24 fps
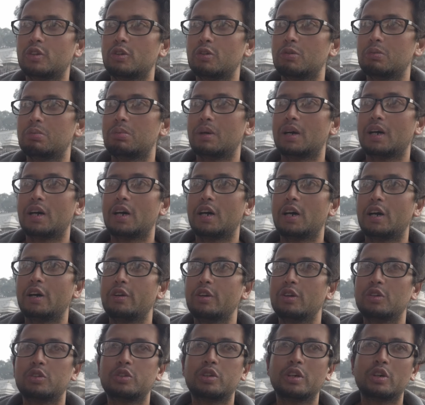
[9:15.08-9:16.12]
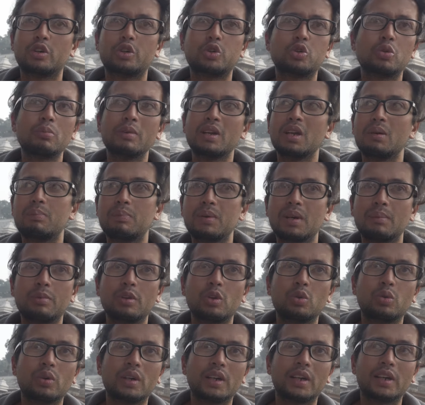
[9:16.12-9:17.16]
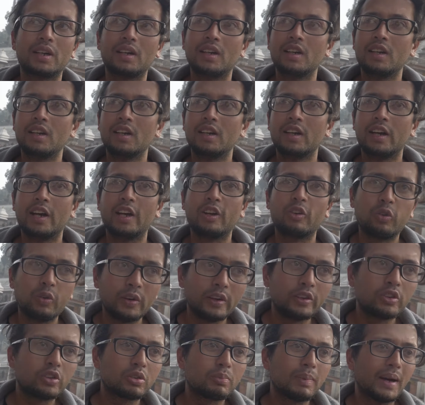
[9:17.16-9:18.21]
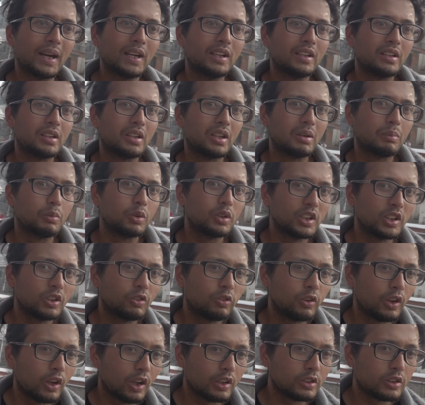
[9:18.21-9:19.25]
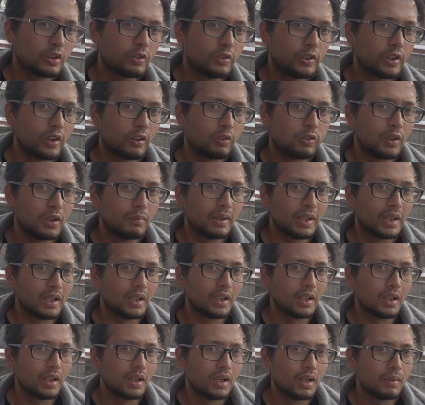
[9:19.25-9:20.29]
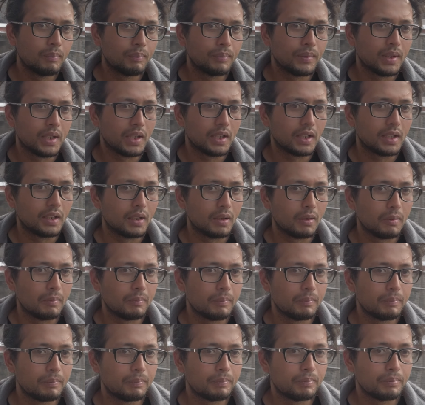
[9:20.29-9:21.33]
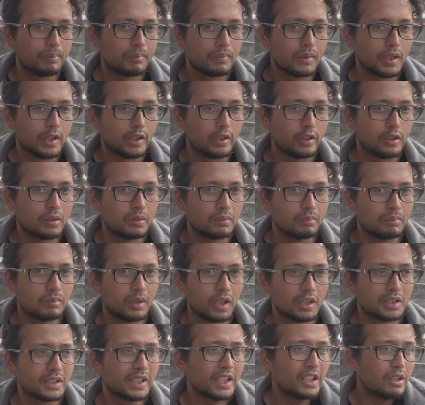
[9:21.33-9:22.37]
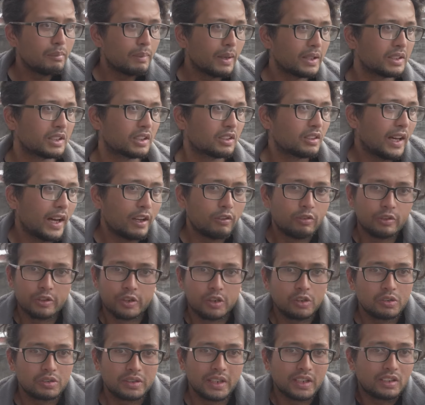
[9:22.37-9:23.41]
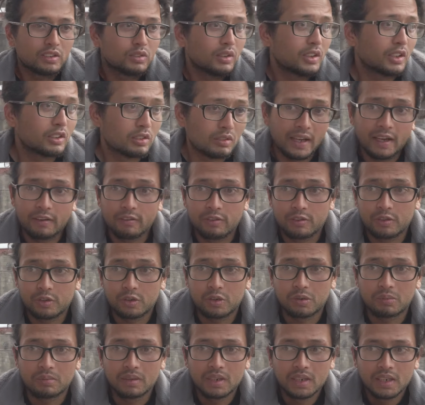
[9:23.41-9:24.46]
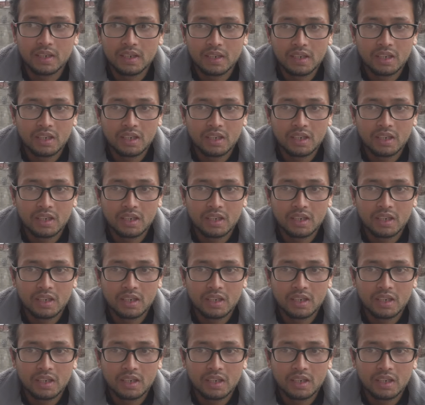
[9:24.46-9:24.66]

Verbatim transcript: So uh, you know, there are so many people who are influenced by the Buddhist philosophy of living uh, you know a celibated life, you know, sexless life. So